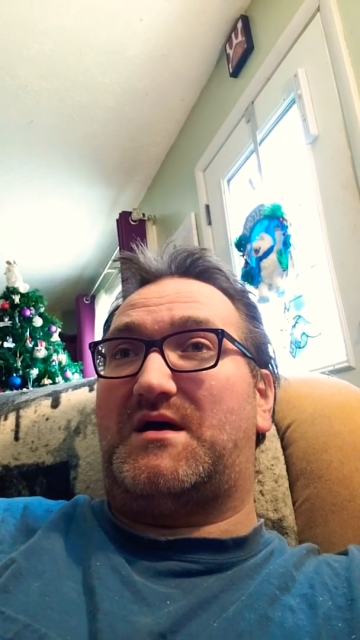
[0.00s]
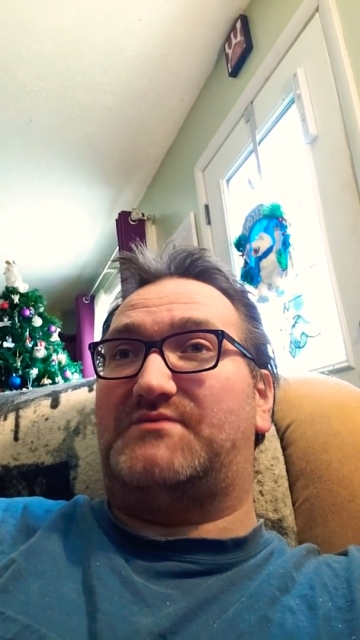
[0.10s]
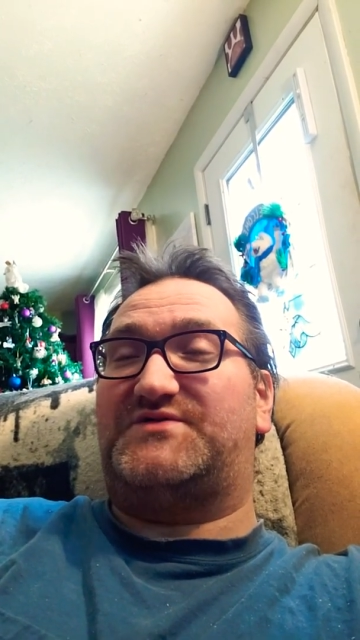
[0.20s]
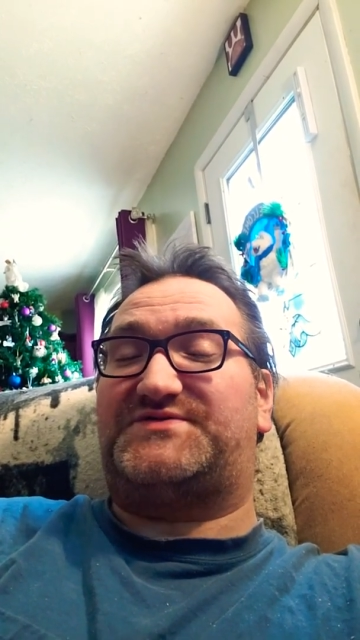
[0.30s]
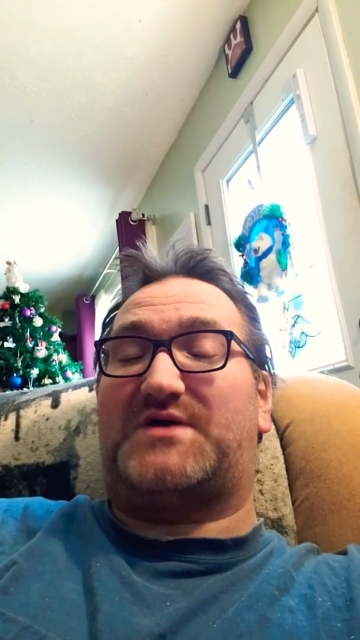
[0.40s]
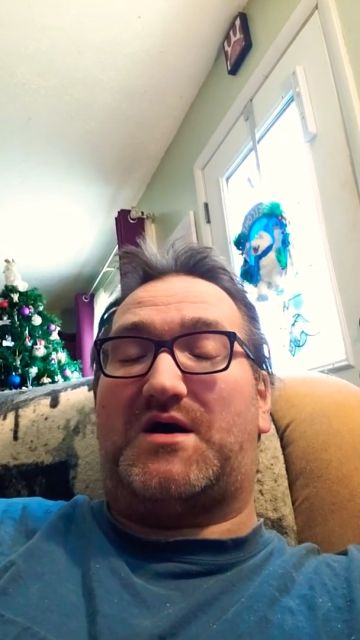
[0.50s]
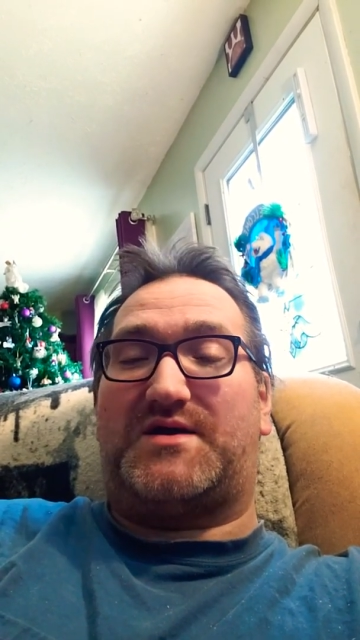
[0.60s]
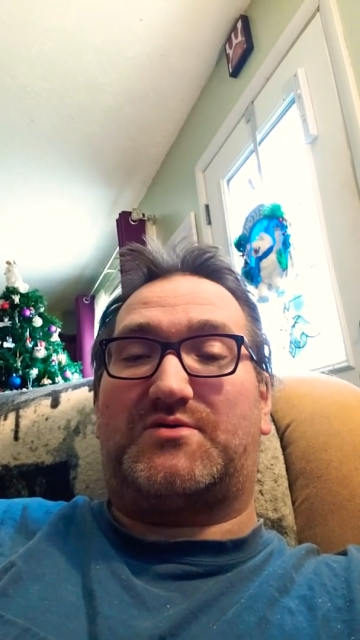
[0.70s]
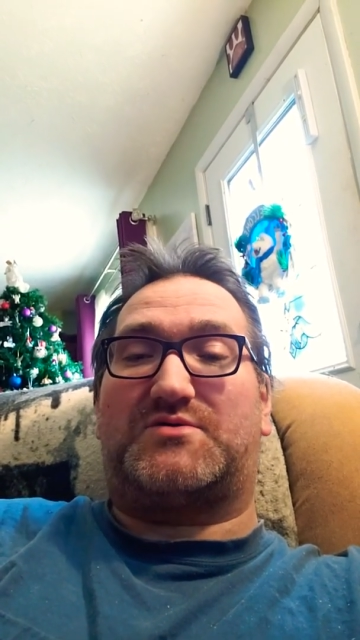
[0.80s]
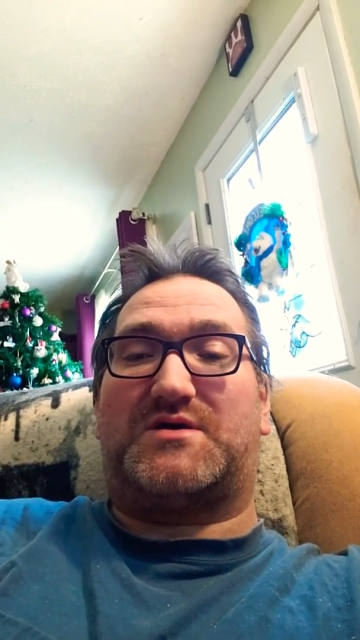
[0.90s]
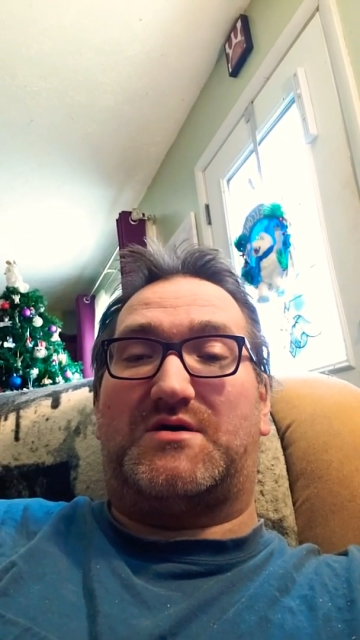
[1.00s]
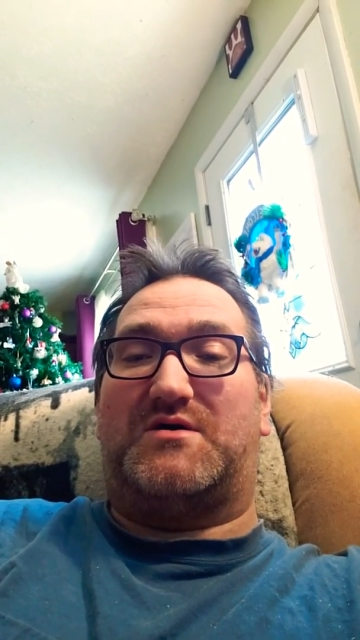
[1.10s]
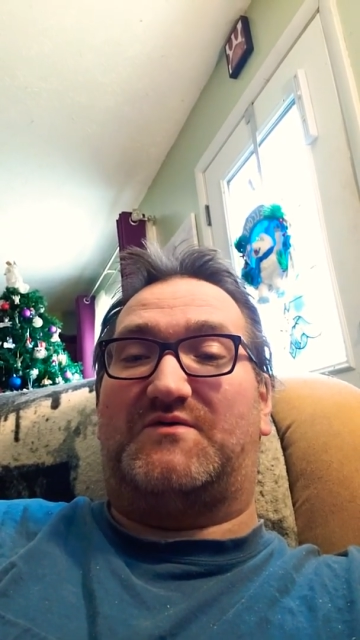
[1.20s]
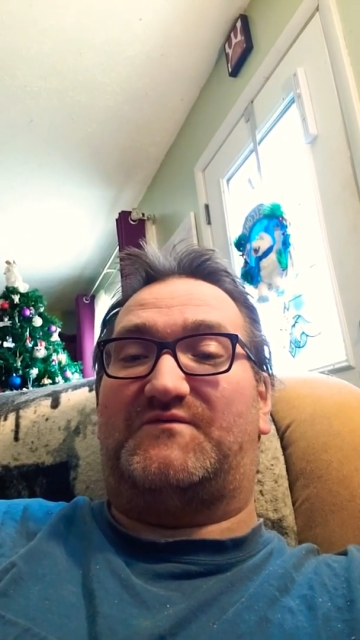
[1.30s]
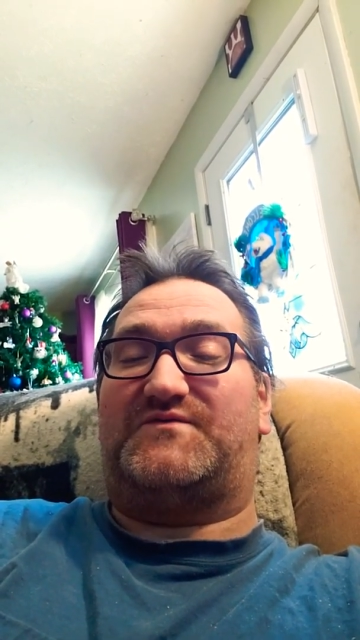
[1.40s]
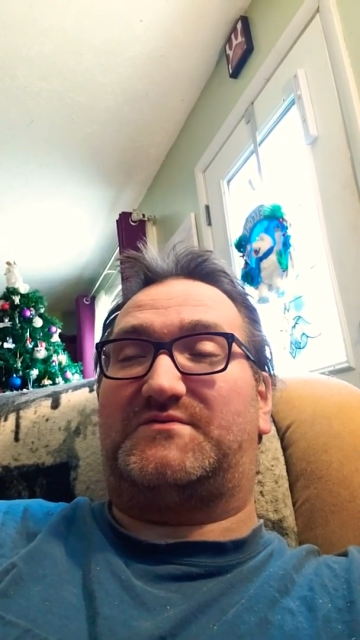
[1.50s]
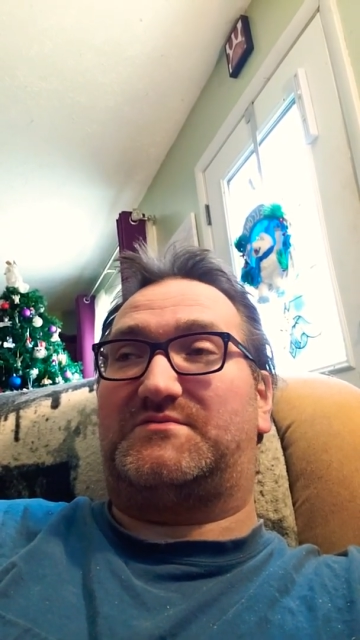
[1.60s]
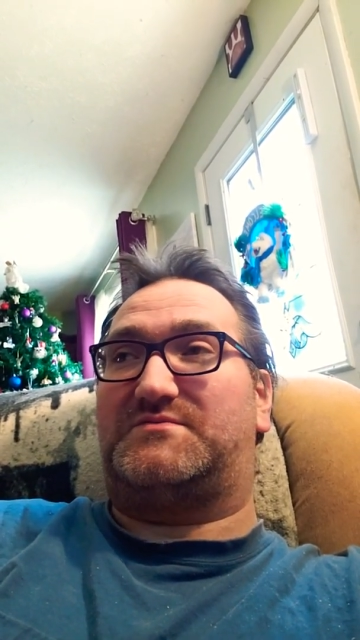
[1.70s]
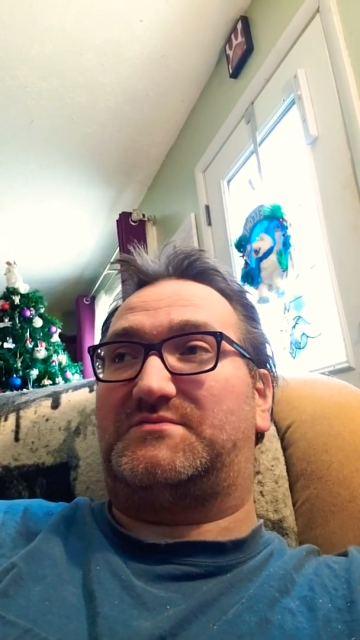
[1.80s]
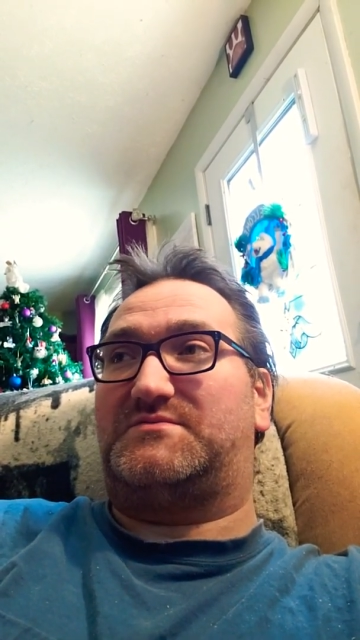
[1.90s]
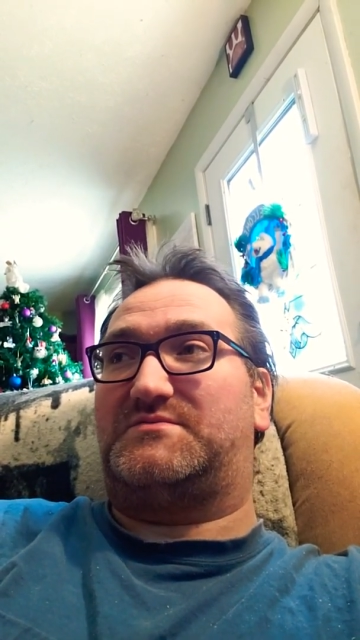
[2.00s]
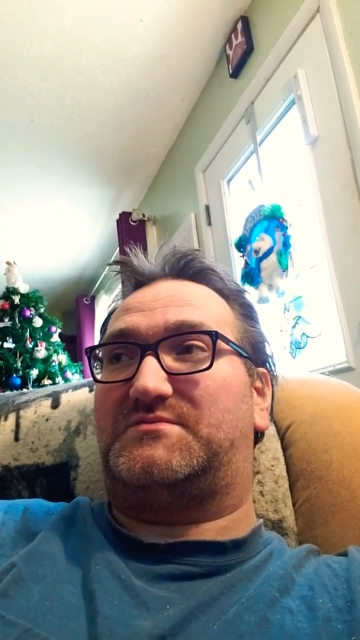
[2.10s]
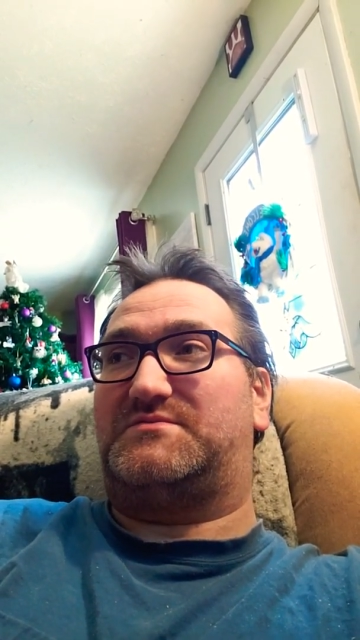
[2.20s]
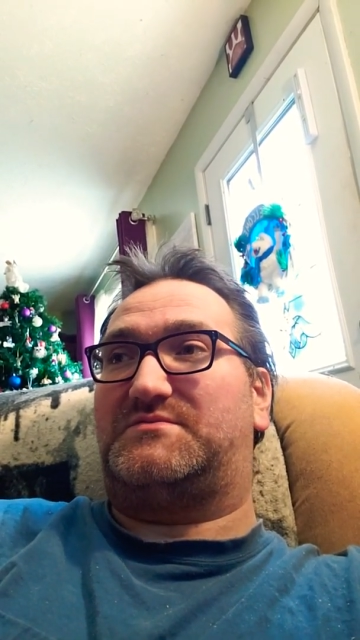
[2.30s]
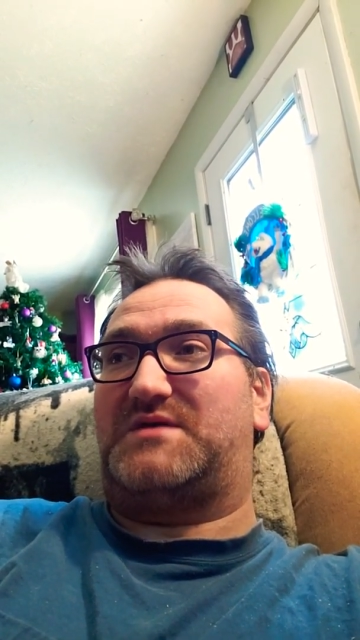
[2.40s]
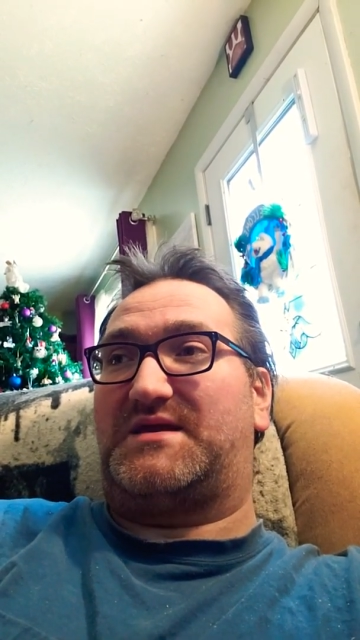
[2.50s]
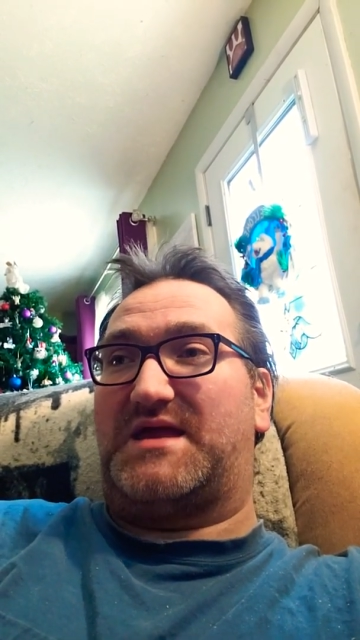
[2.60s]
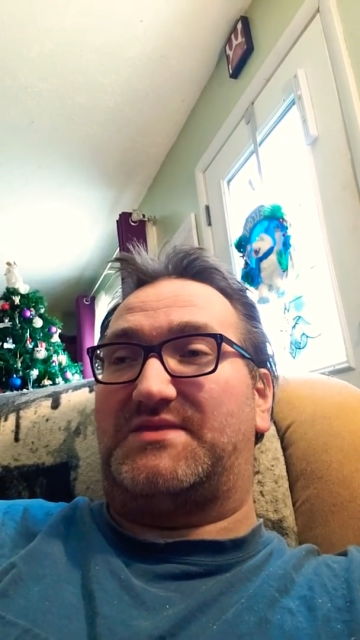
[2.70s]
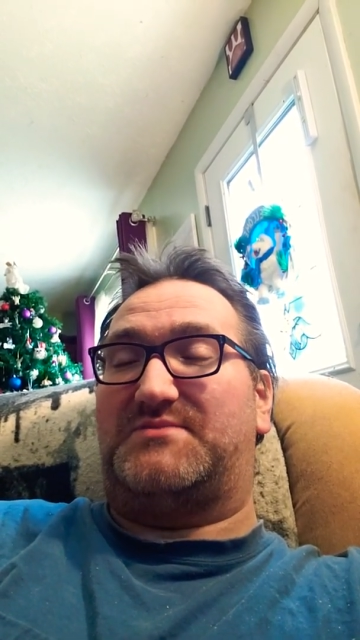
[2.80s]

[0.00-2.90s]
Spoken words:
I'm just tired of, again,